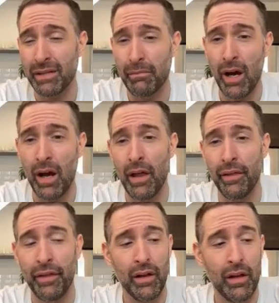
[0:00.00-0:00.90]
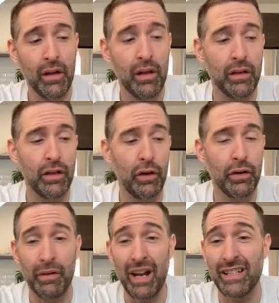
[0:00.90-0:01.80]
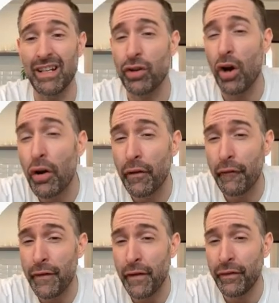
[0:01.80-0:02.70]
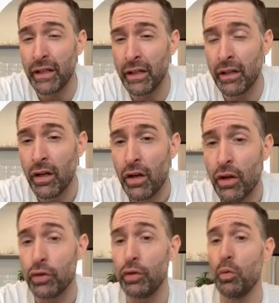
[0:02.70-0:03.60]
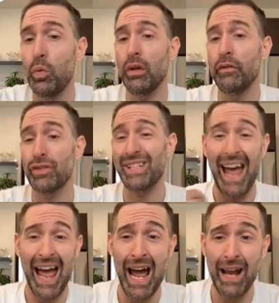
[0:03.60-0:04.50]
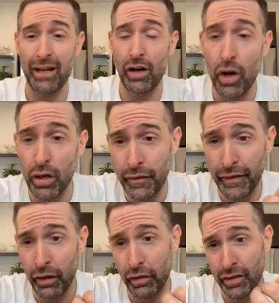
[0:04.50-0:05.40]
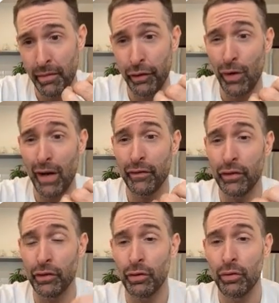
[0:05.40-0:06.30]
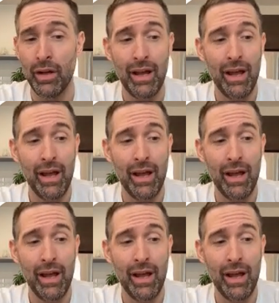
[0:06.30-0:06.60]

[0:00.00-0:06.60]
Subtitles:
a month, it's an extra $150. You will have just added $150 a month in revenue.